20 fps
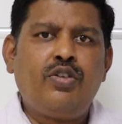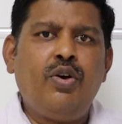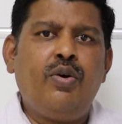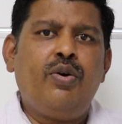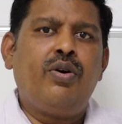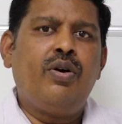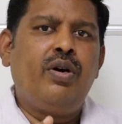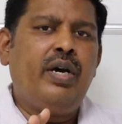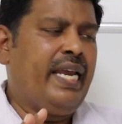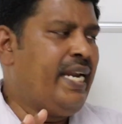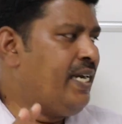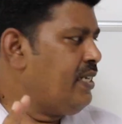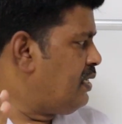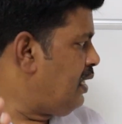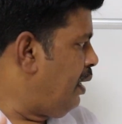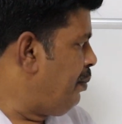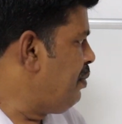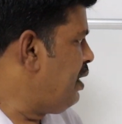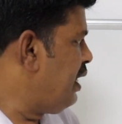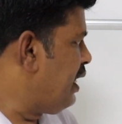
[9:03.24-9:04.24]
So in
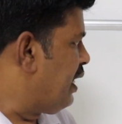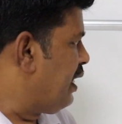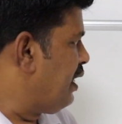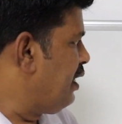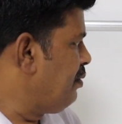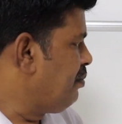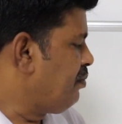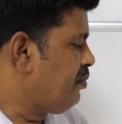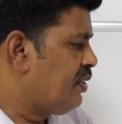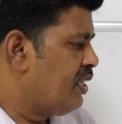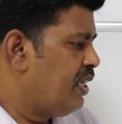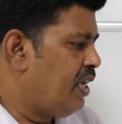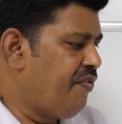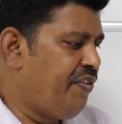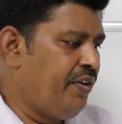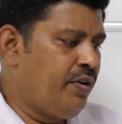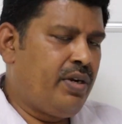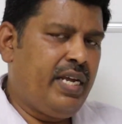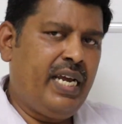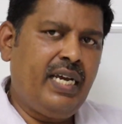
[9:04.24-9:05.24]
summary,
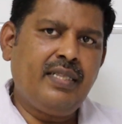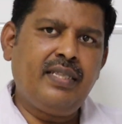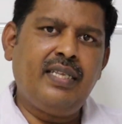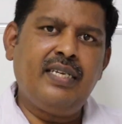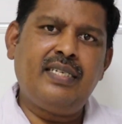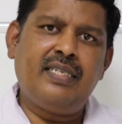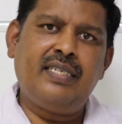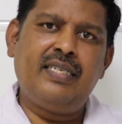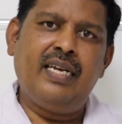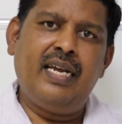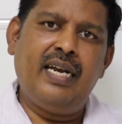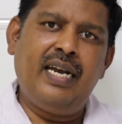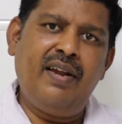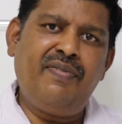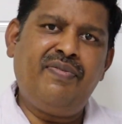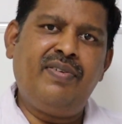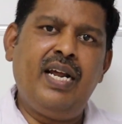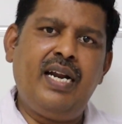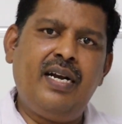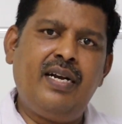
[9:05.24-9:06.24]
if you take this
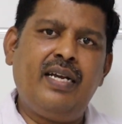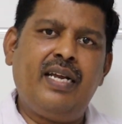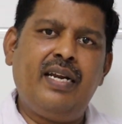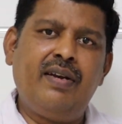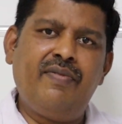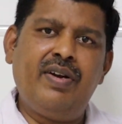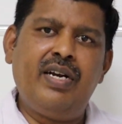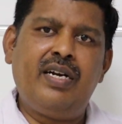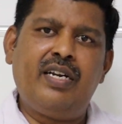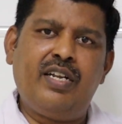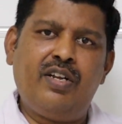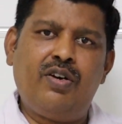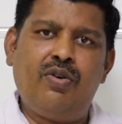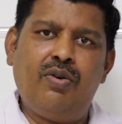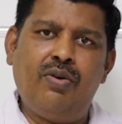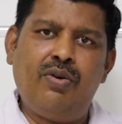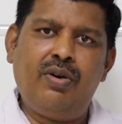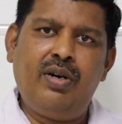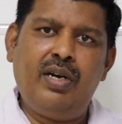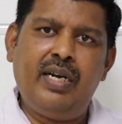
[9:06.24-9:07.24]
left-hand inventory
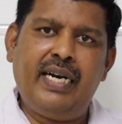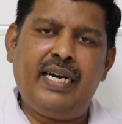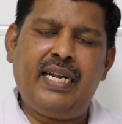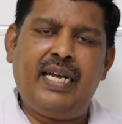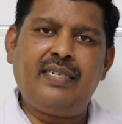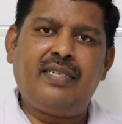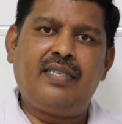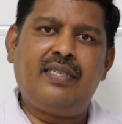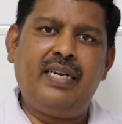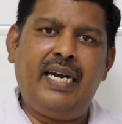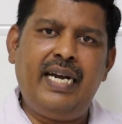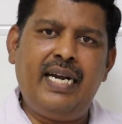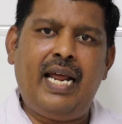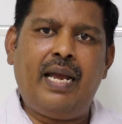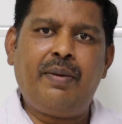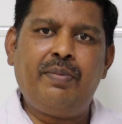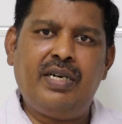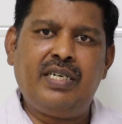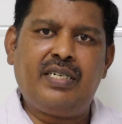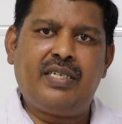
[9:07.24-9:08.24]
rule, it has 3
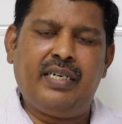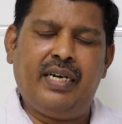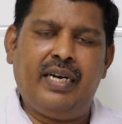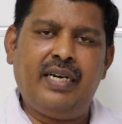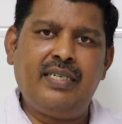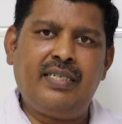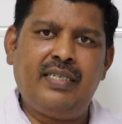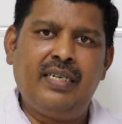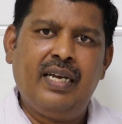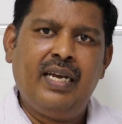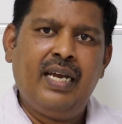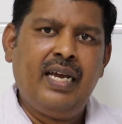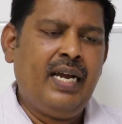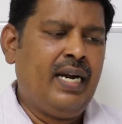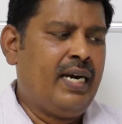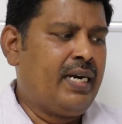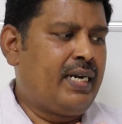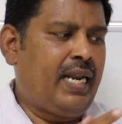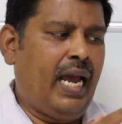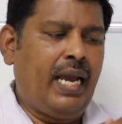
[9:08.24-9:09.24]
dimensions:
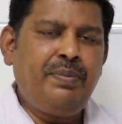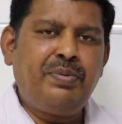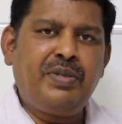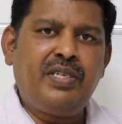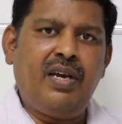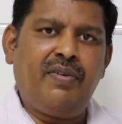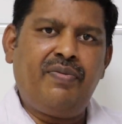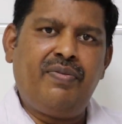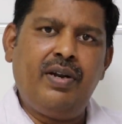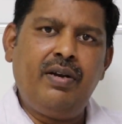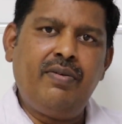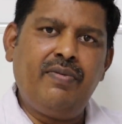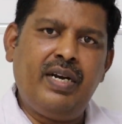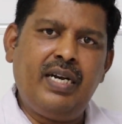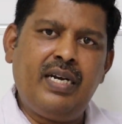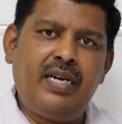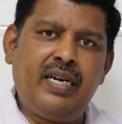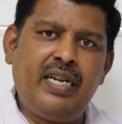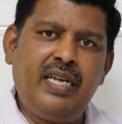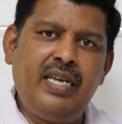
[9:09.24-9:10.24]
types of
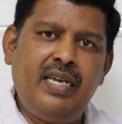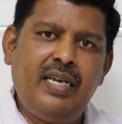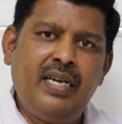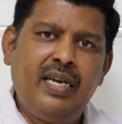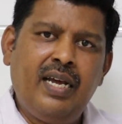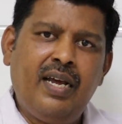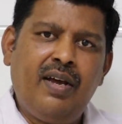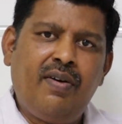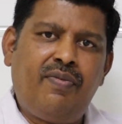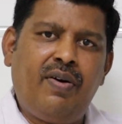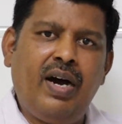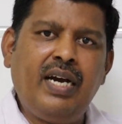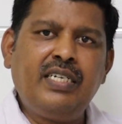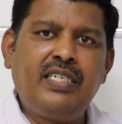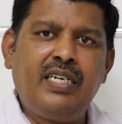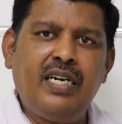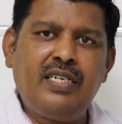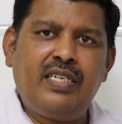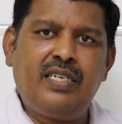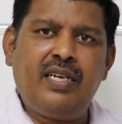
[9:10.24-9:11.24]
inventory,
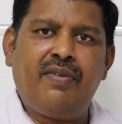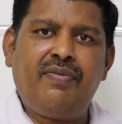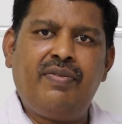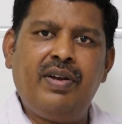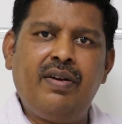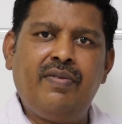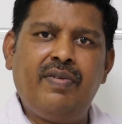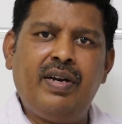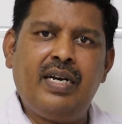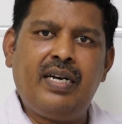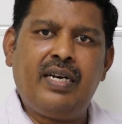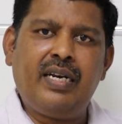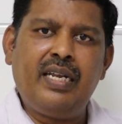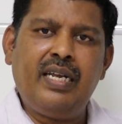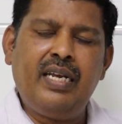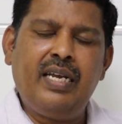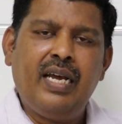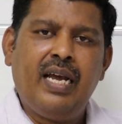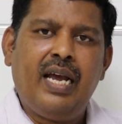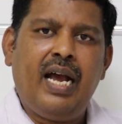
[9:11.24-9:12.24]
functions of
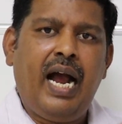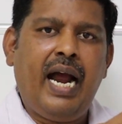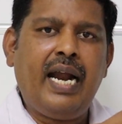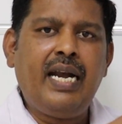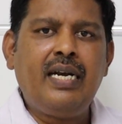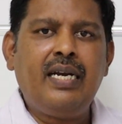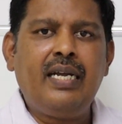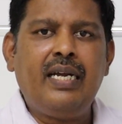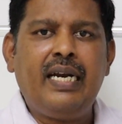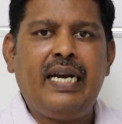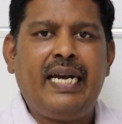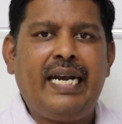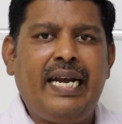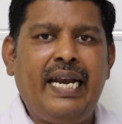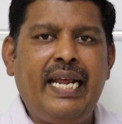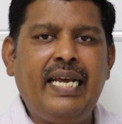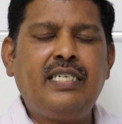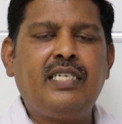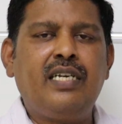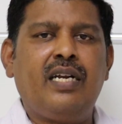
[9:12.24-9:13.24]
inventory, and
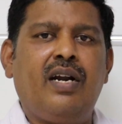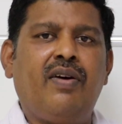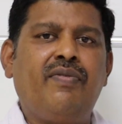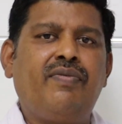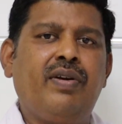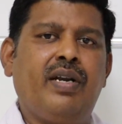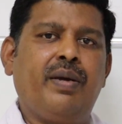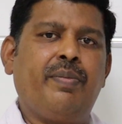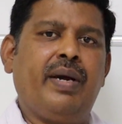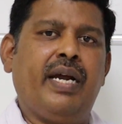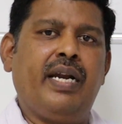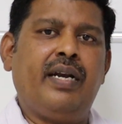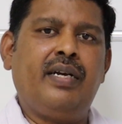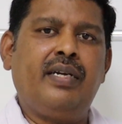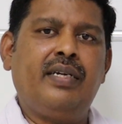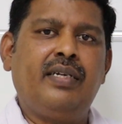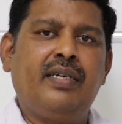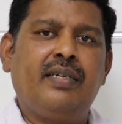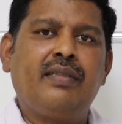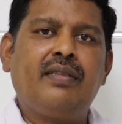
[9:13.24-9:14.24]
nature of demand.
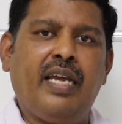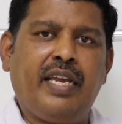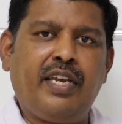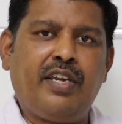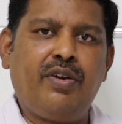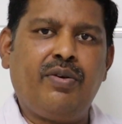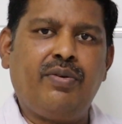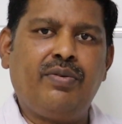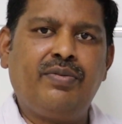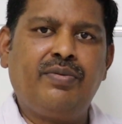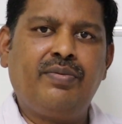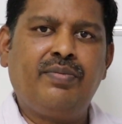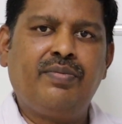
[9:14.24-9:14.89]
Thank you.